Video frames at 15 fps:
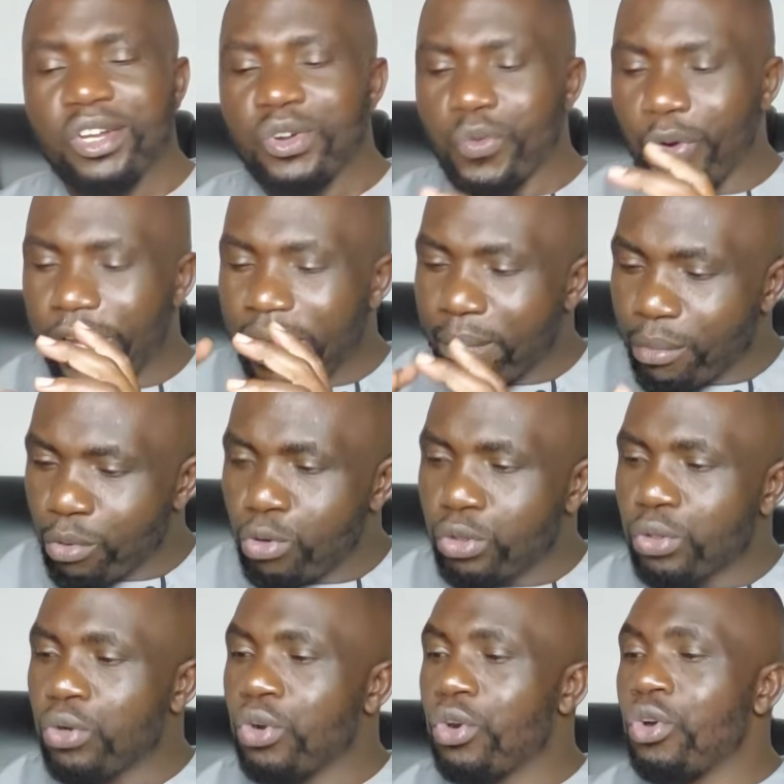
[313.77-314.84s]
William
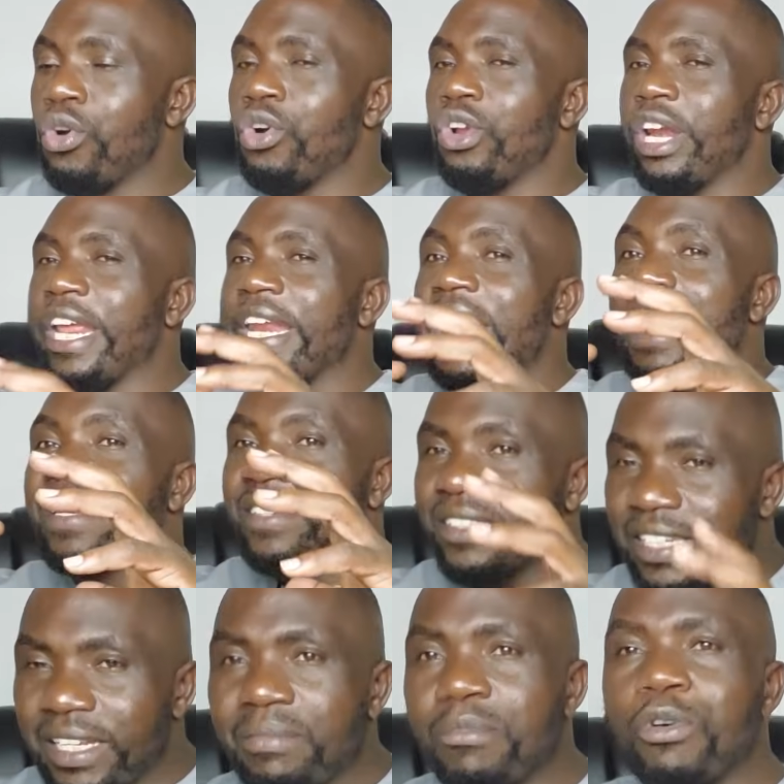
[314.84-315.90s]
Ruto led a
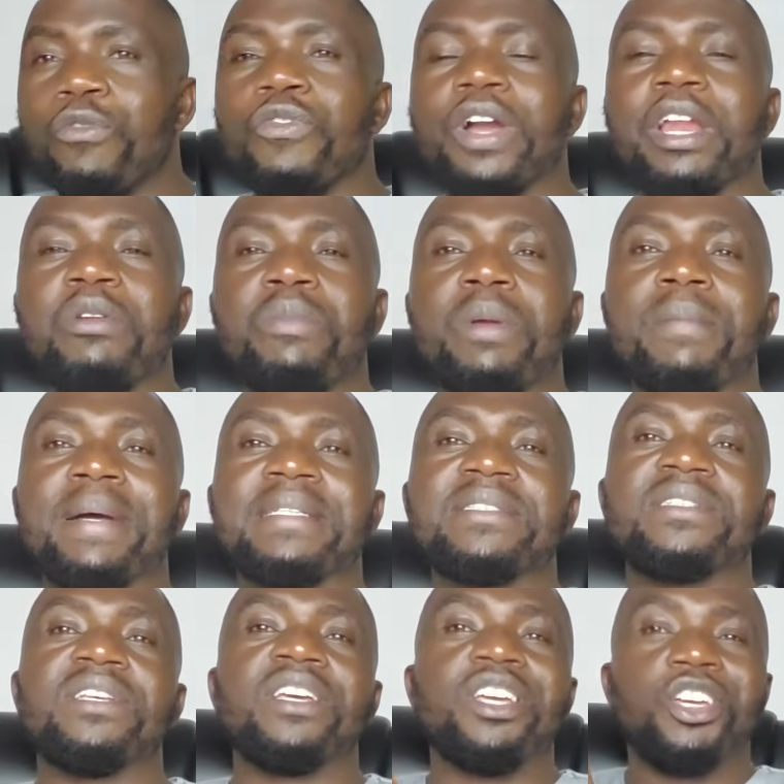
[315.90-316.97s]
team of Kanu
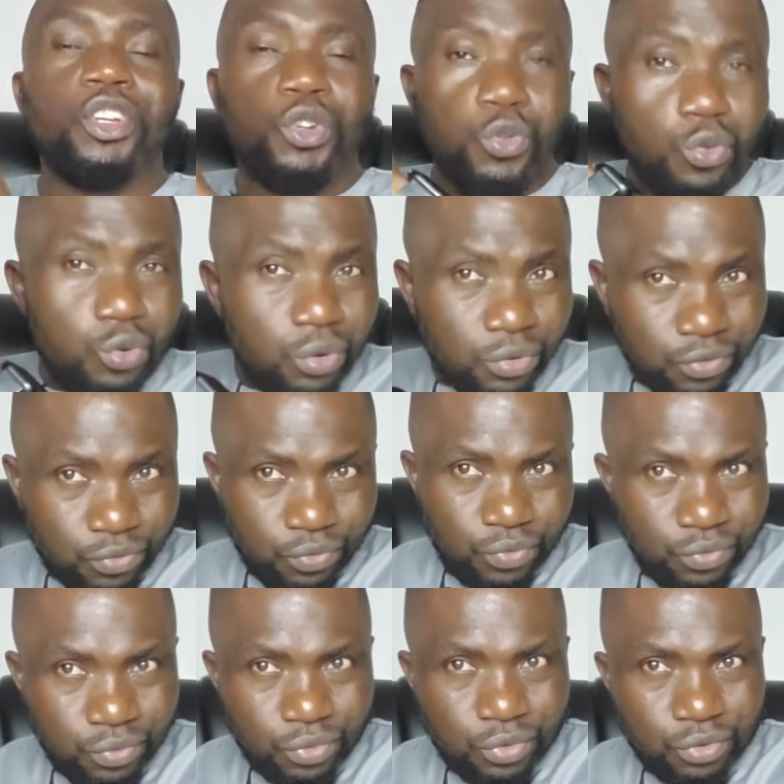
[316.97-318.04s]
members to
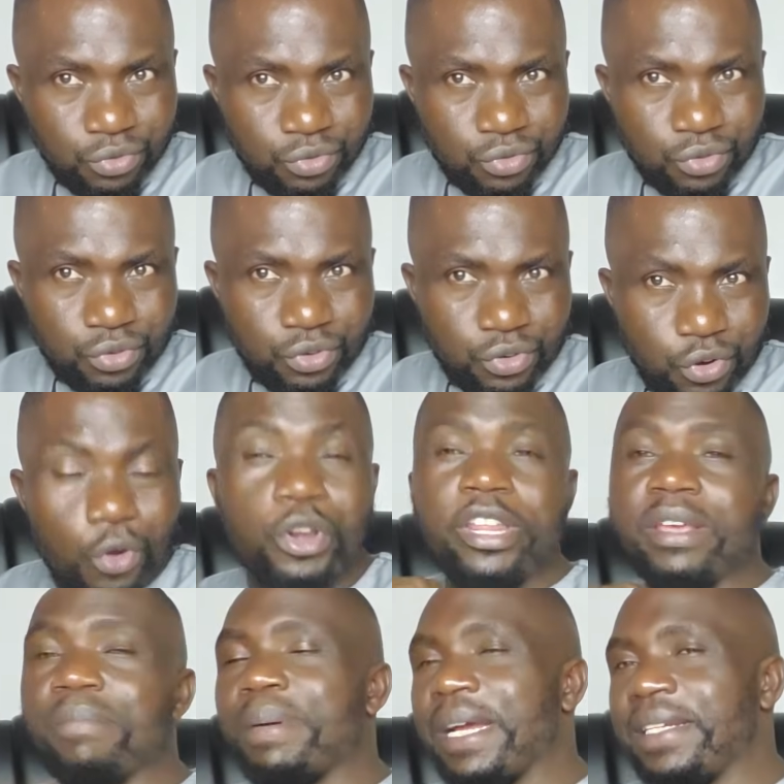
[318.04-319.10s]

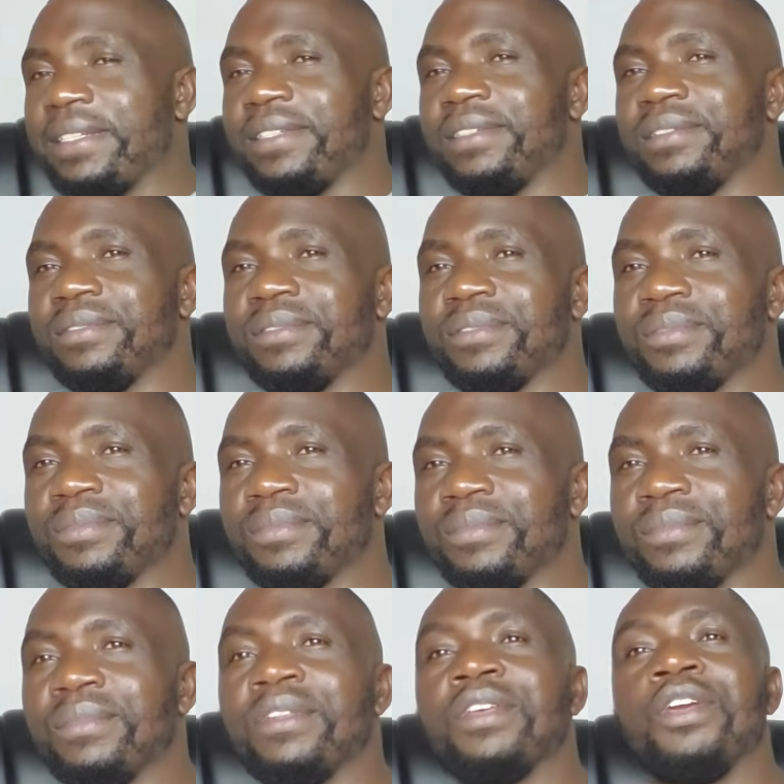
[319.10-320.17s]
ODM Party.
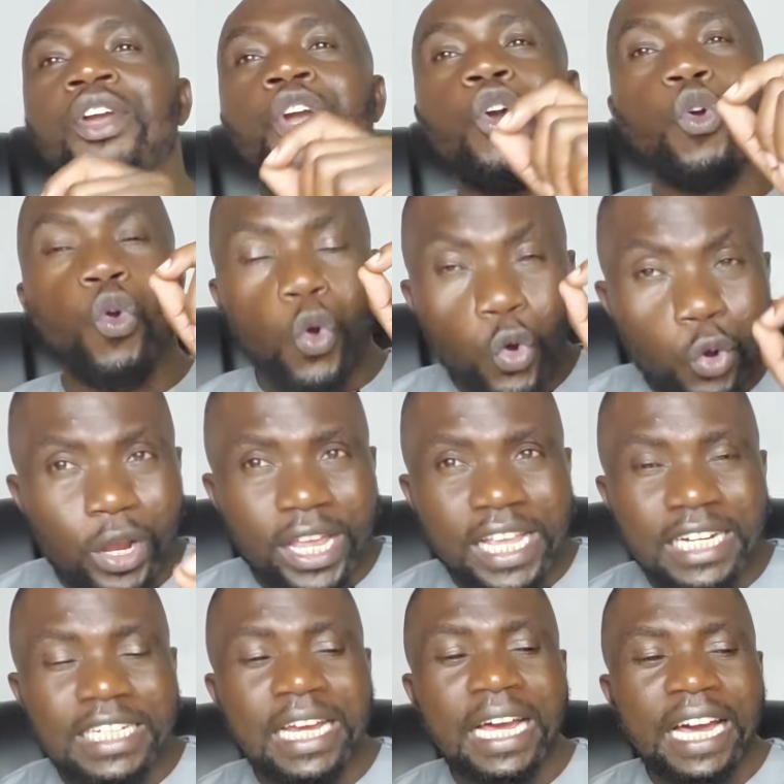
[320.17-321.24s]
Uhuru
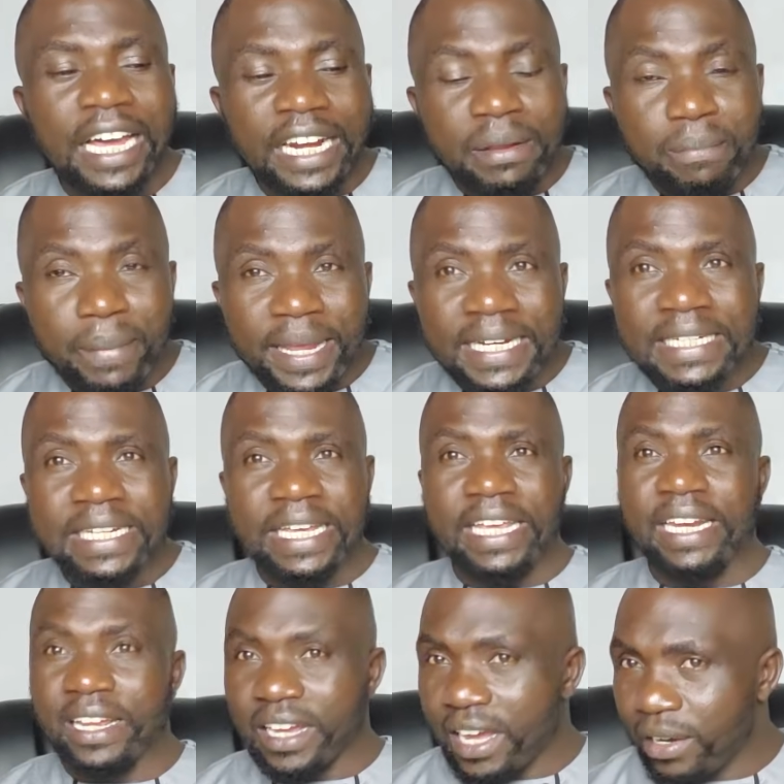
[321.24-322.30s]
Kenyatta remained
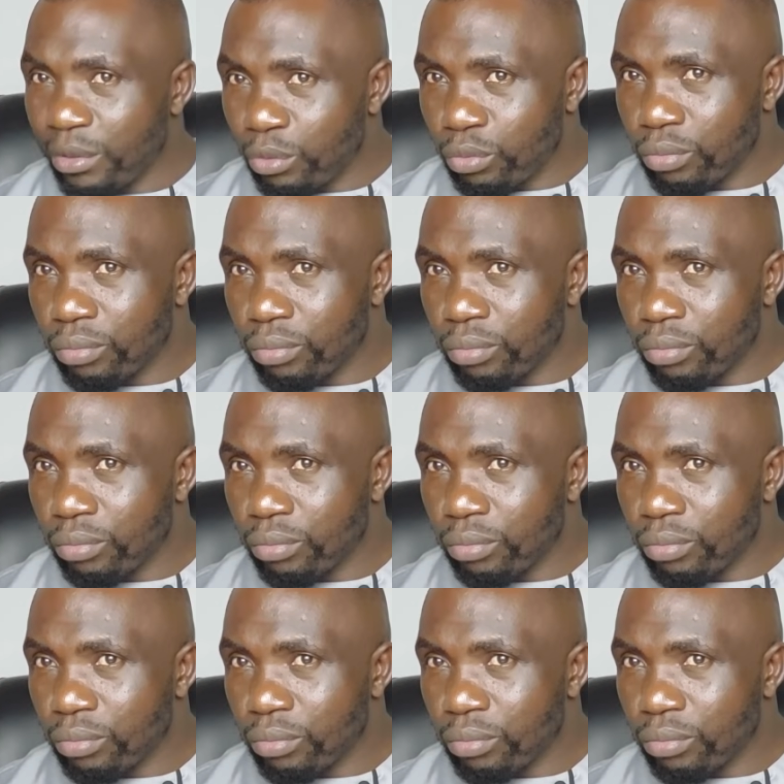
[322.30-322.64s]
in Kanu.